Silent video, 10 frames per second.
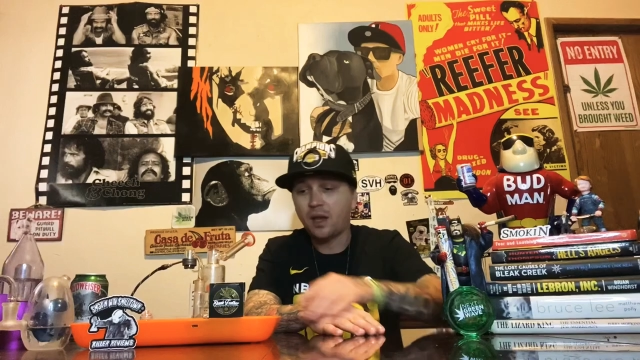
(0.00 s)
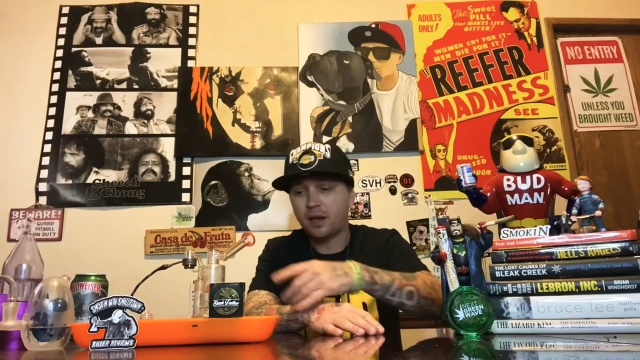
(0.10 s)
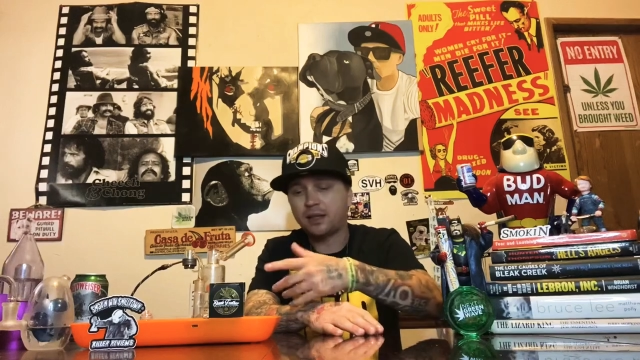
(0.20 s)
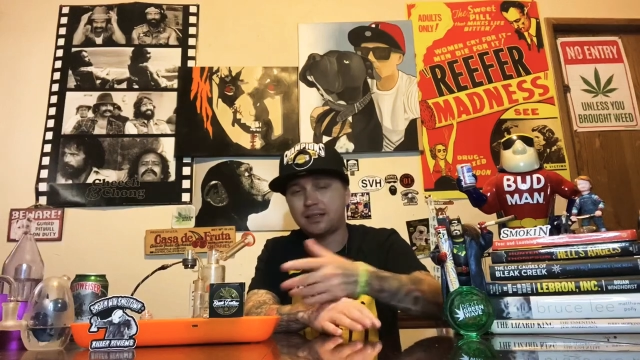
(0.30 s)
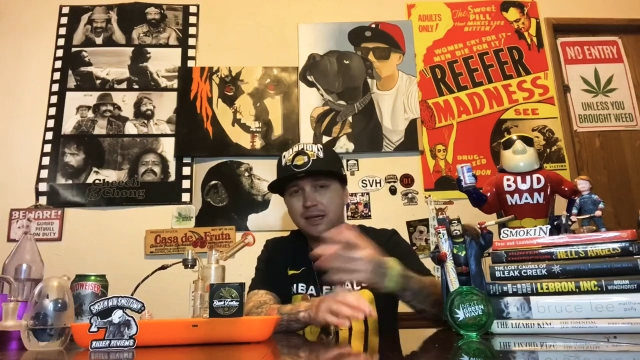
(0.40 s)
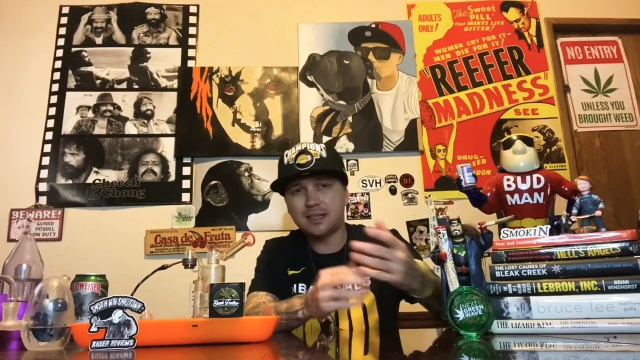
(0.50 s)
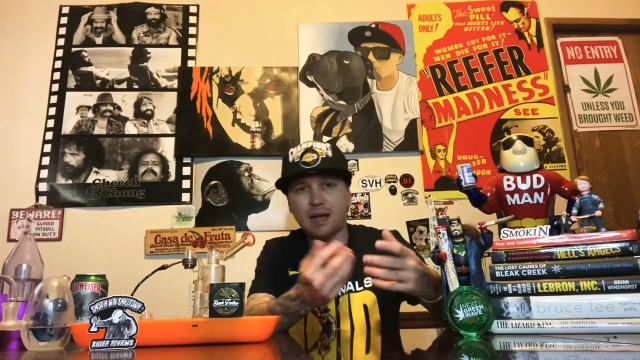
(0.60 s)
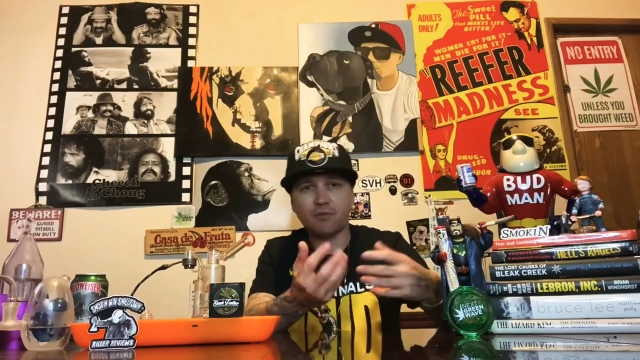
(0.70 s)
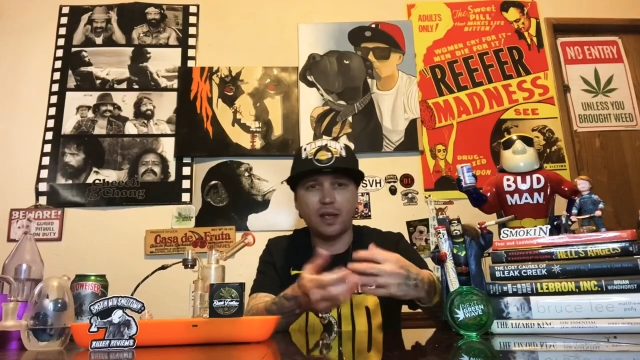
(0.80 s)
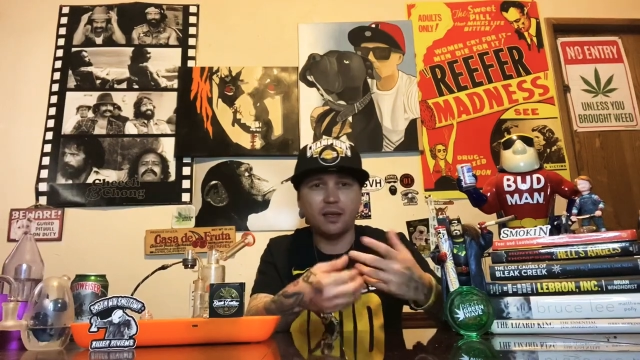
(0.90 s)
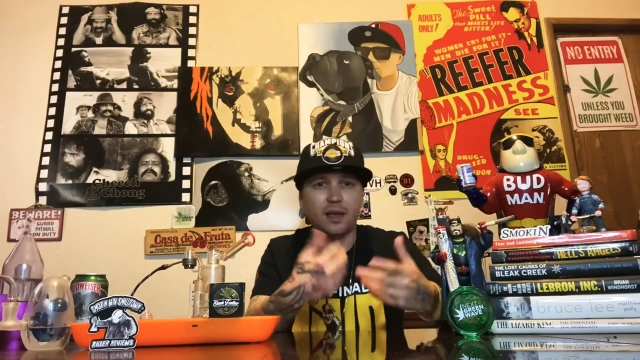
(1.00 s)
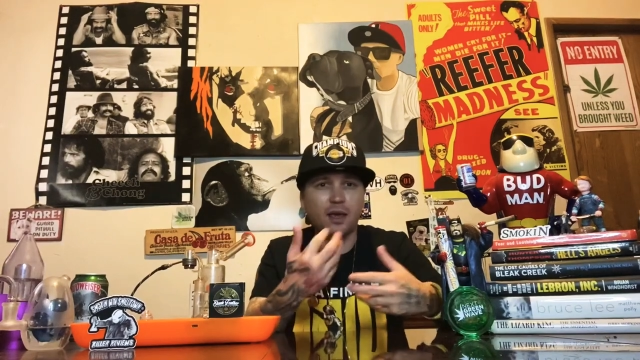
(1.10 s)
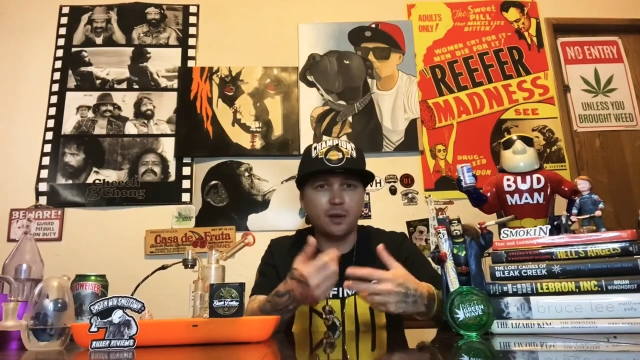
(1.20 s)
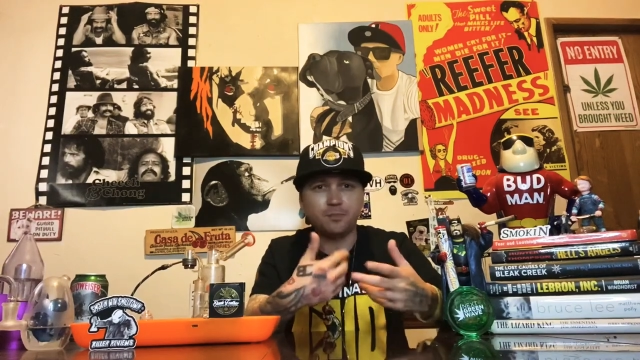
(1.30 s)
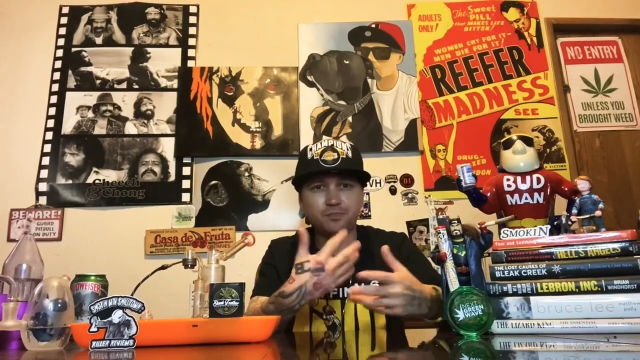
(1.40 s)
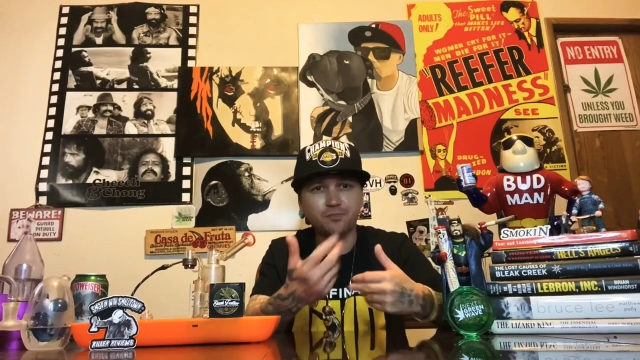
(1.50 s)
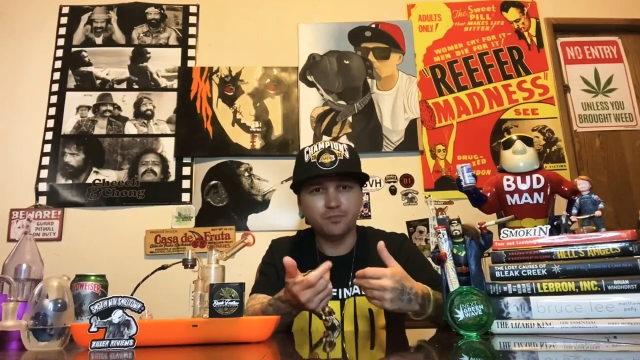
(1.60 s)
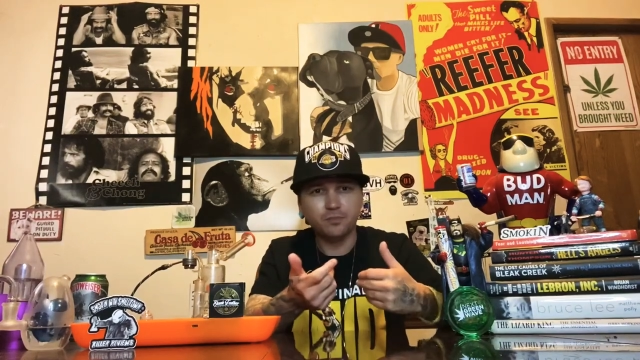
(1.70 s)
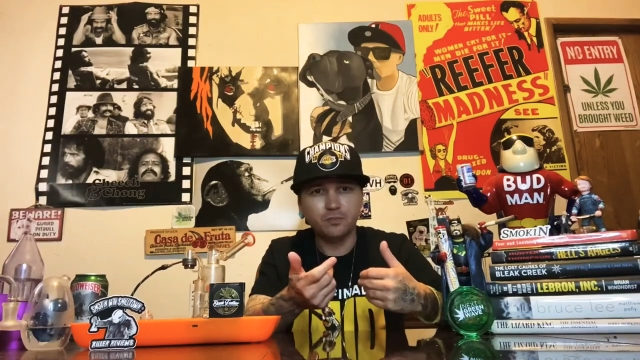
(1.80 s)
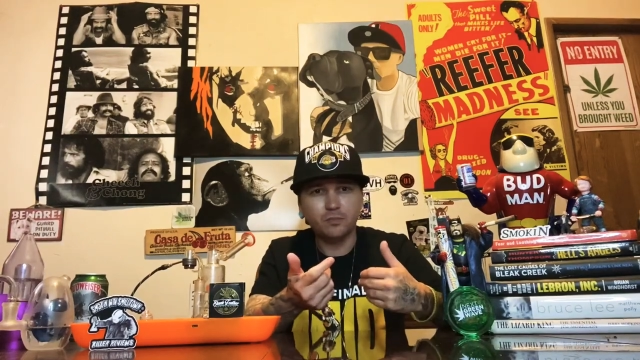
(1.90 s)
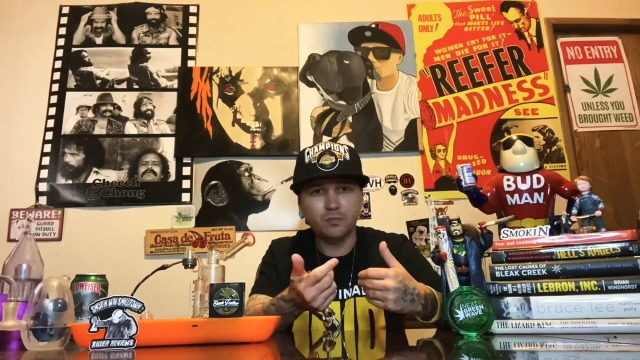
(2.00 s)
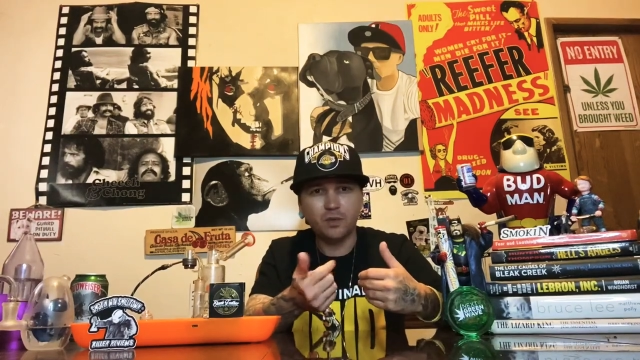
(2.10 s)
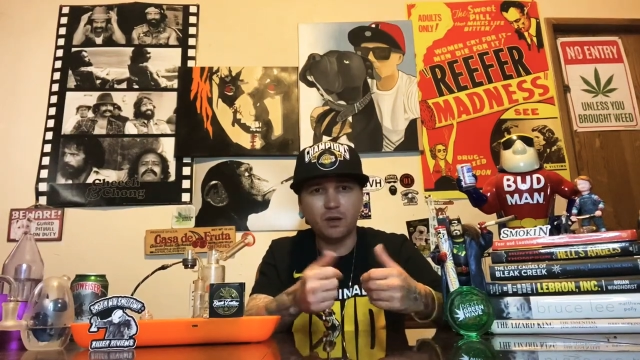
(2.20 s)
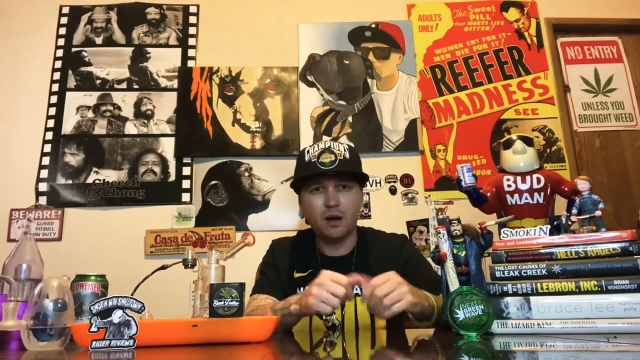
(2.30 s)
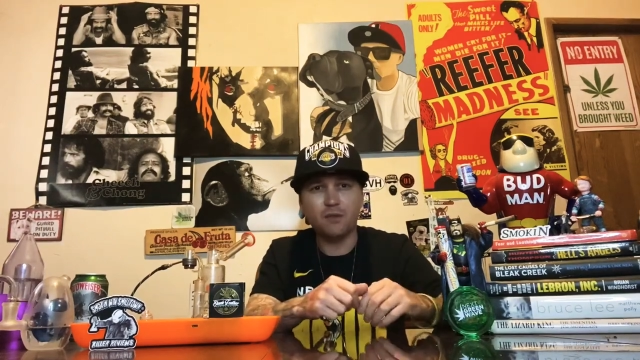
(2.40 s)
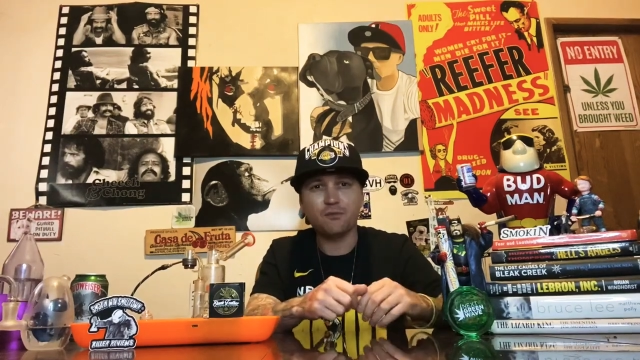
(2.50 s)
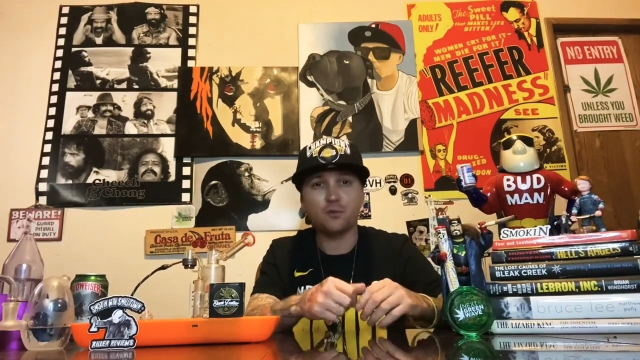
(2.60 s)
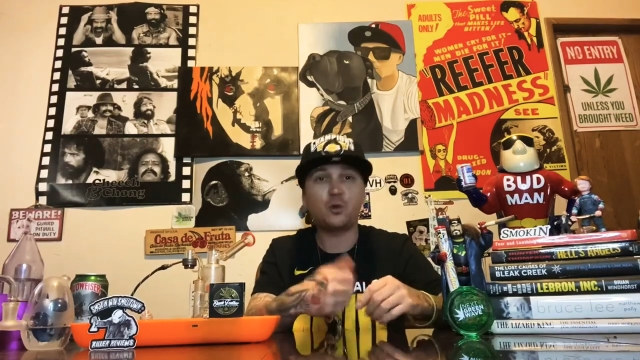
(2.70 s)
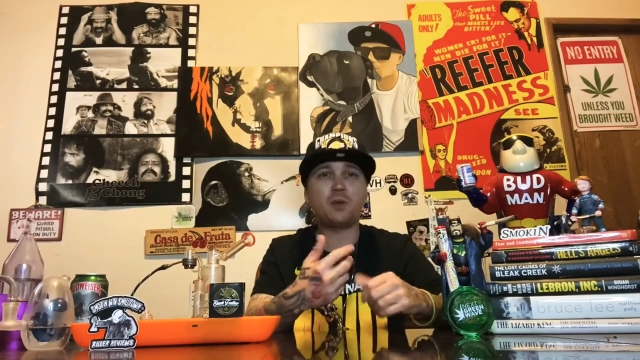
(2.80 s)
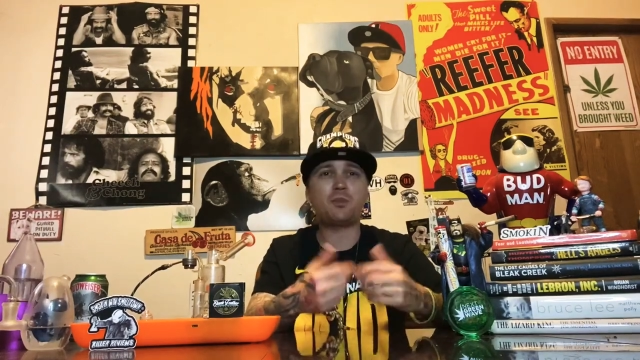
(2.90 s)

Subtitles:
And it does have like a Fruity